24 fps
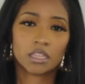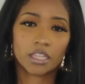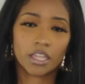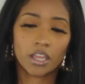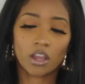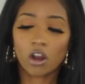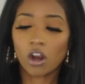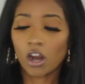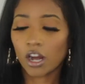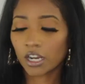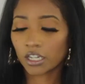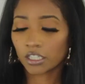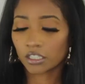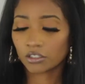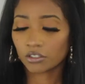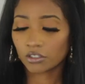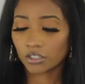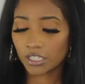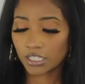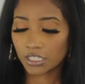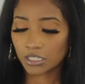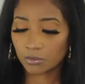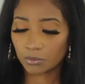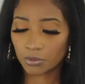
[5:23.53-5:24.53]
They are a
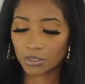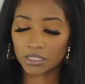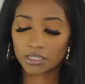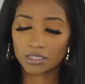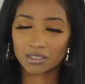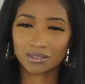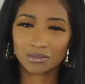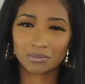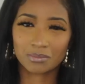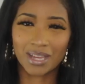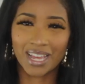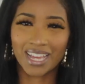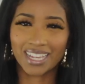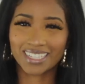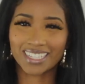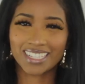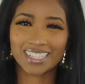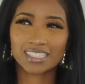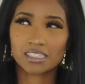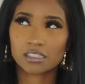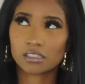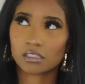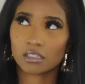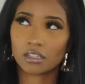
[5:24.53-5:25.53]
little expensive, but I
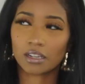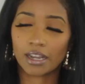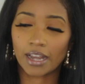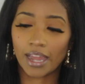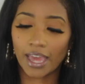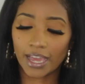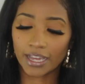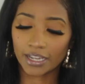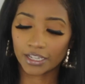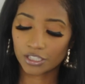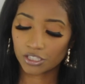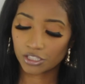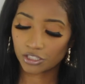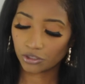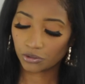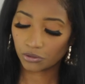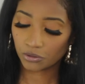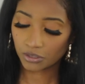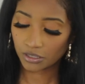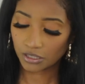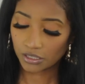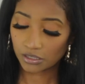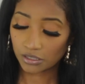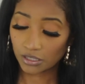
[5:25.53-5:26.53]
guess not
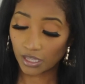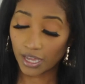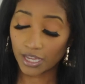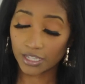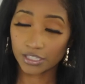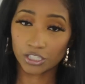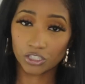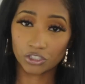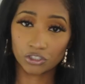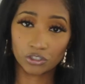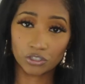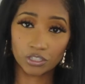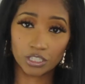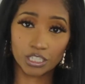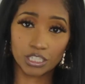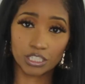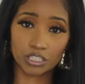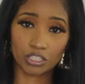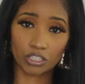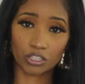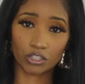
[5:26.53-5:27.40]
considering the size that you get,